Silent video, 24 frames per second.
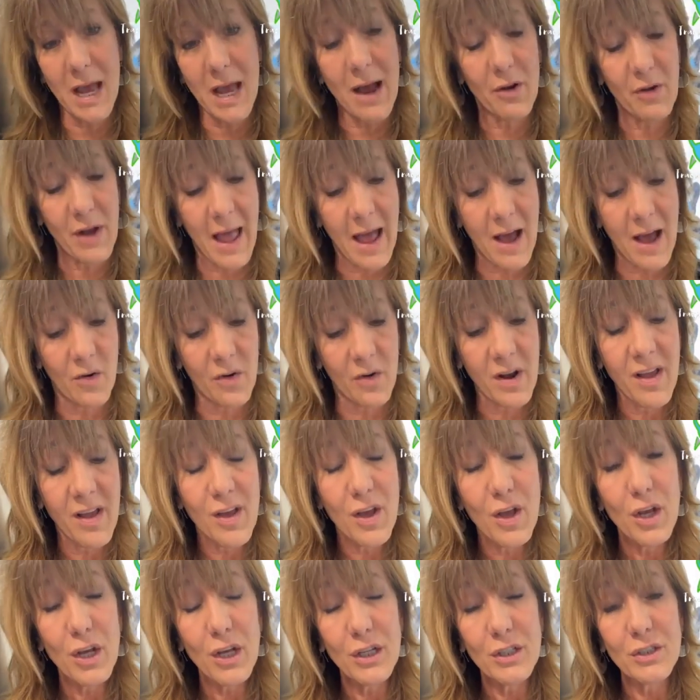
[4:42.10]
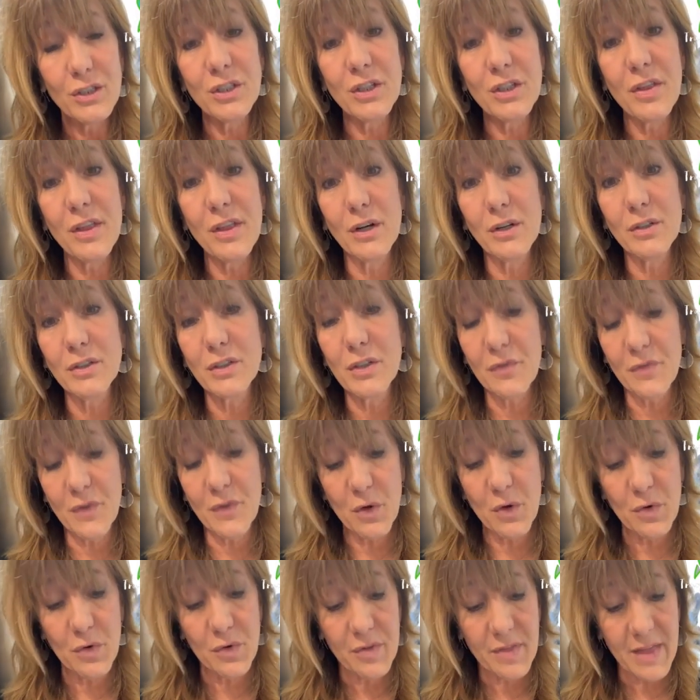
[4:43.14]
shout out to those of
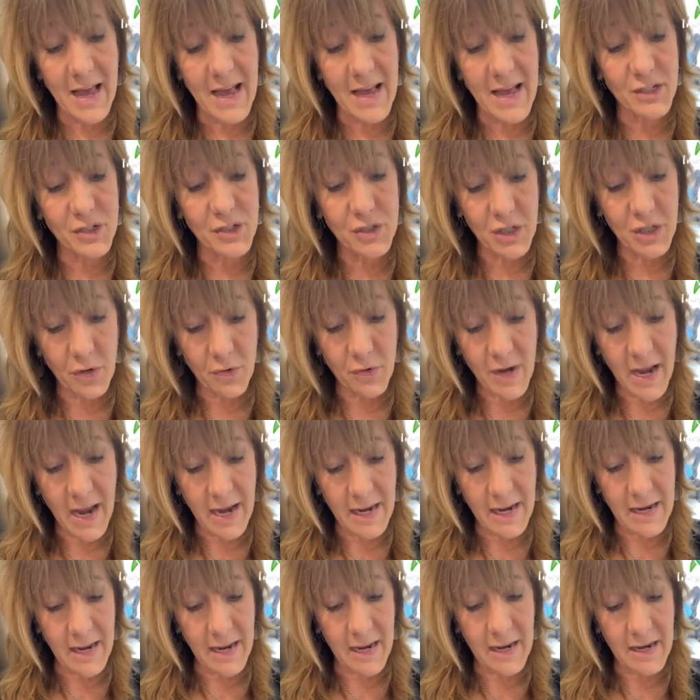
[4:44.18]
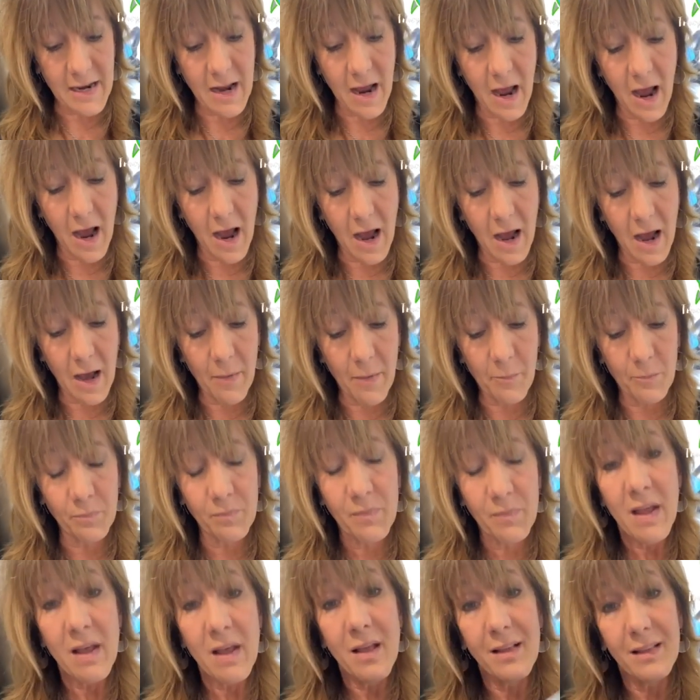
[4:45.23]
you that donated
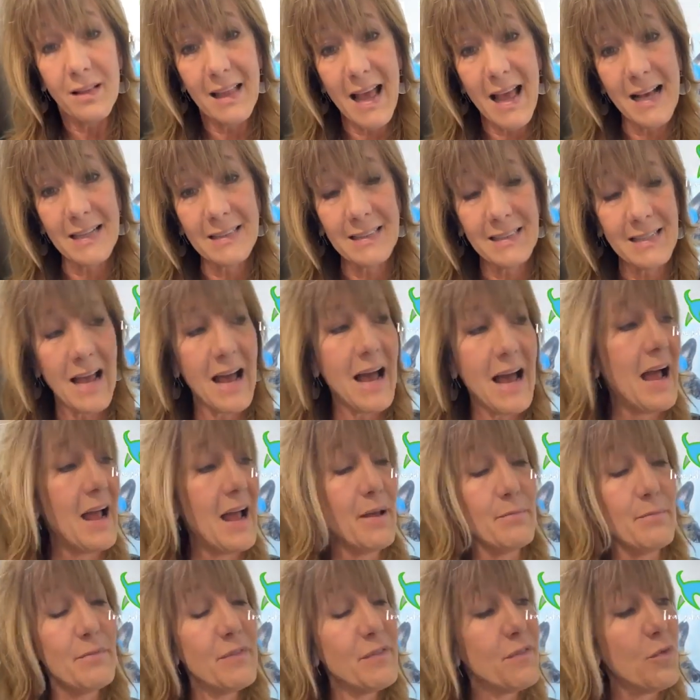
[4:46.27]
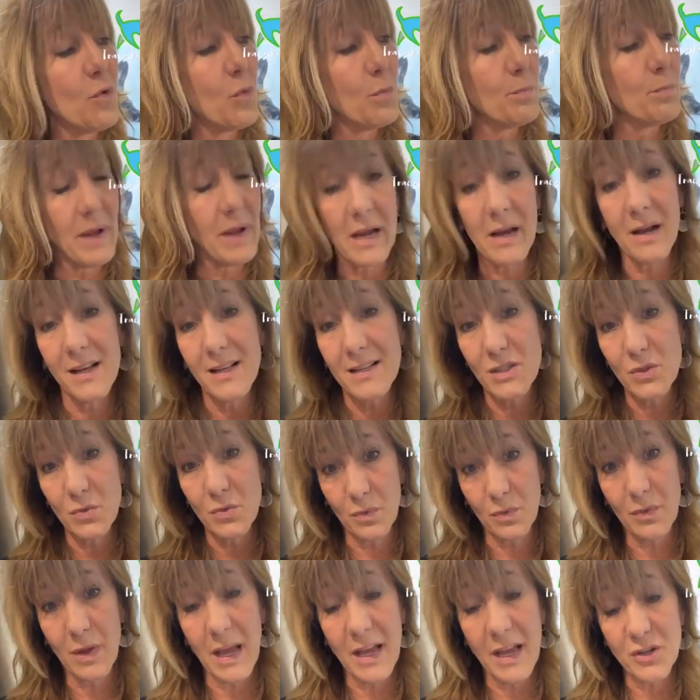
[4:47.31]
last time
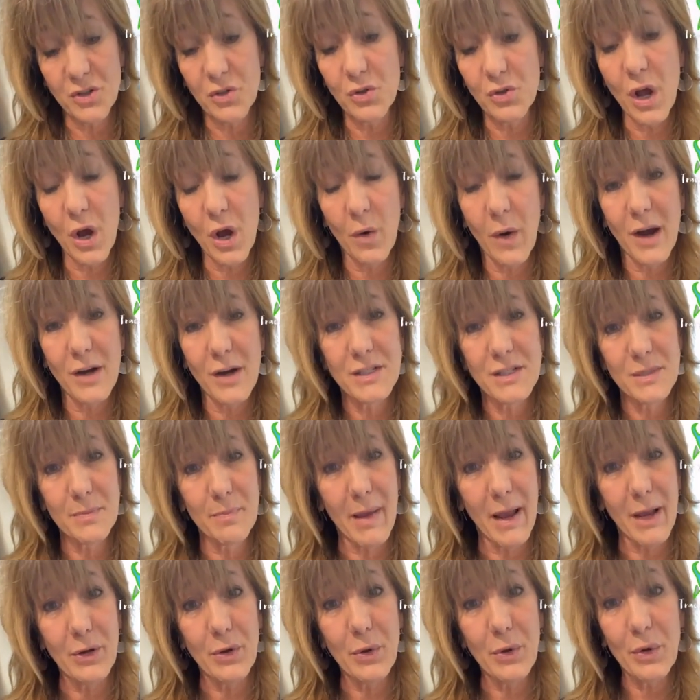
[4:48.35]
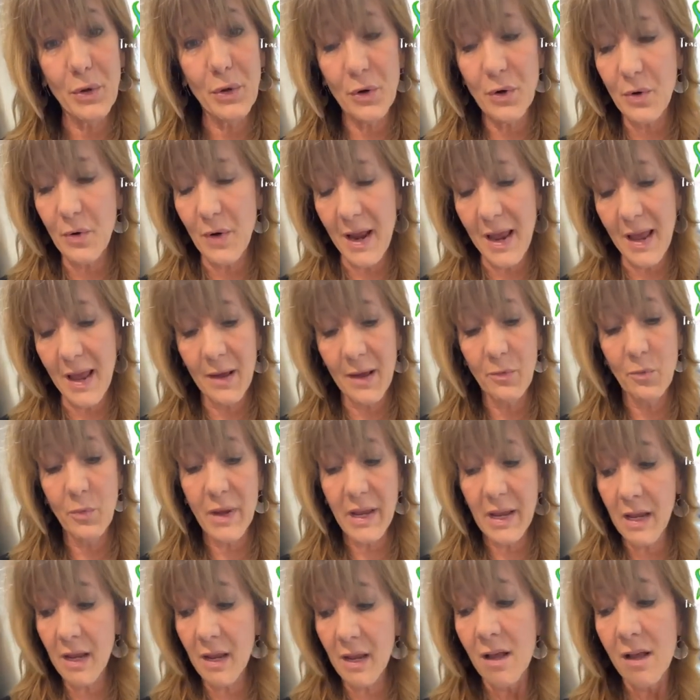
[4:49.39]
because, as you know, our spay-neuter grant,
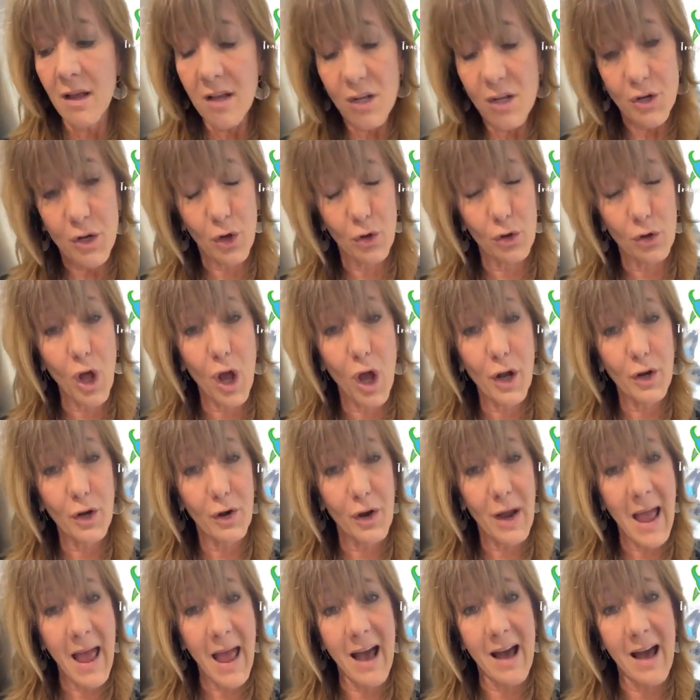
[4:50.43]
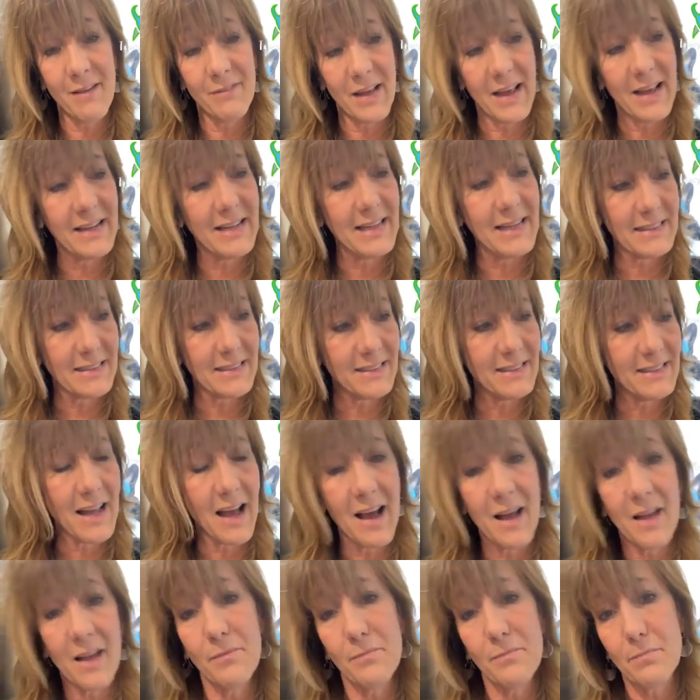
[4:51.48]
we no longer have it. And it's
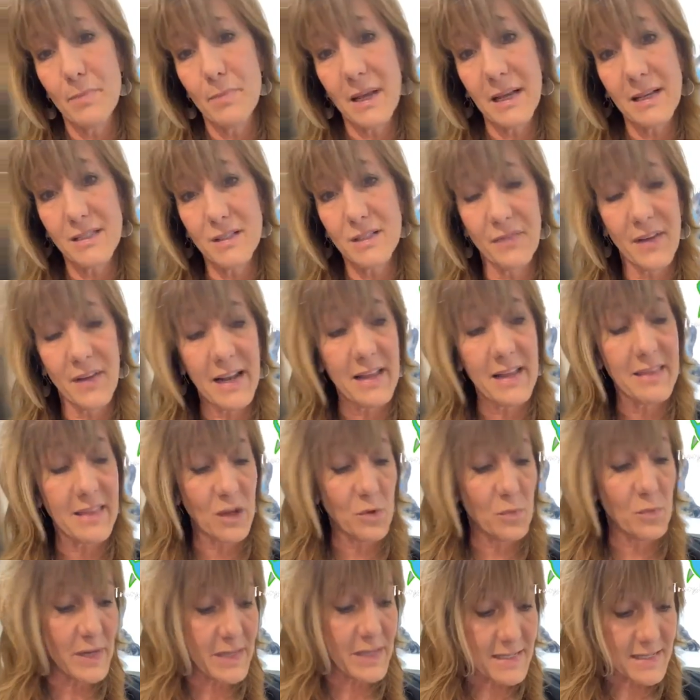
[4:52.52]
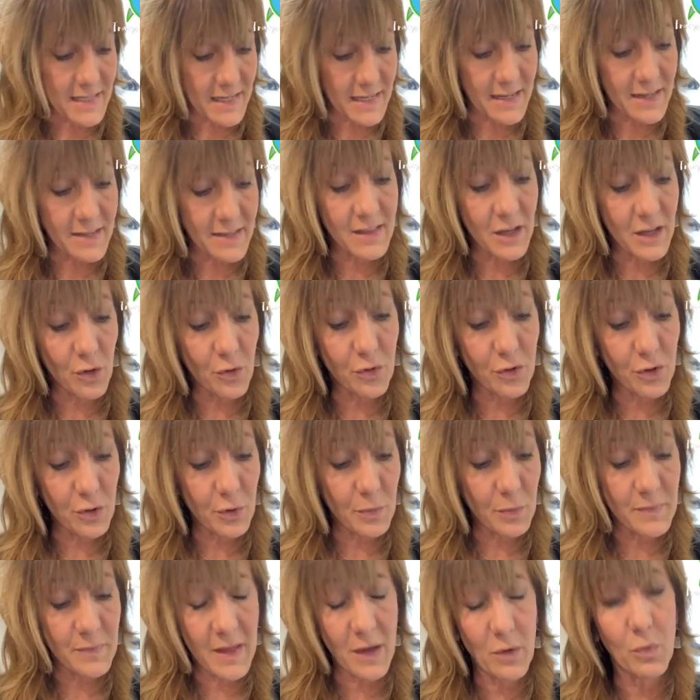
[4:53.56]
not because of anything we did. The
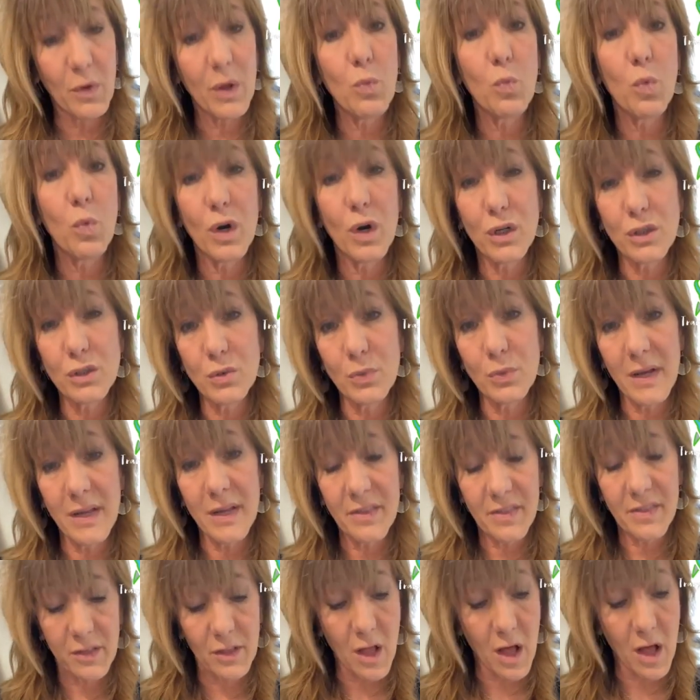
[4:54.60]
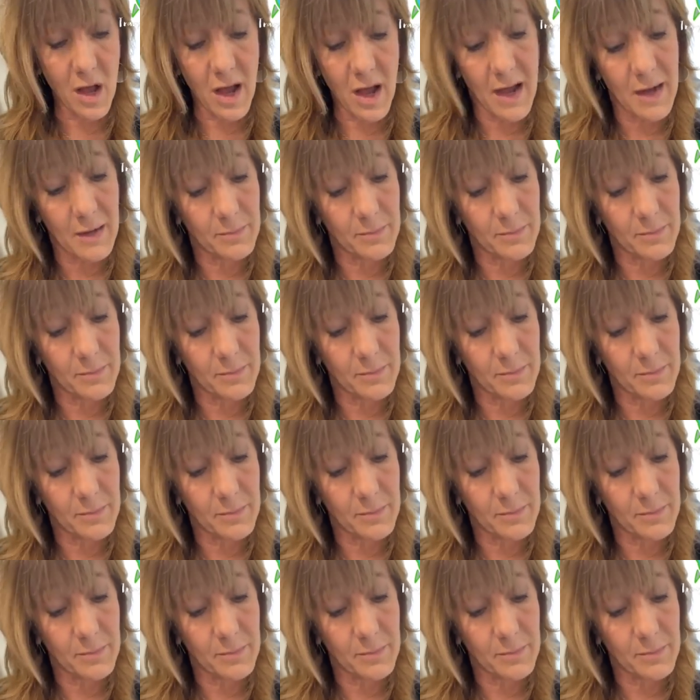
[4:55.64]
group that we worked with,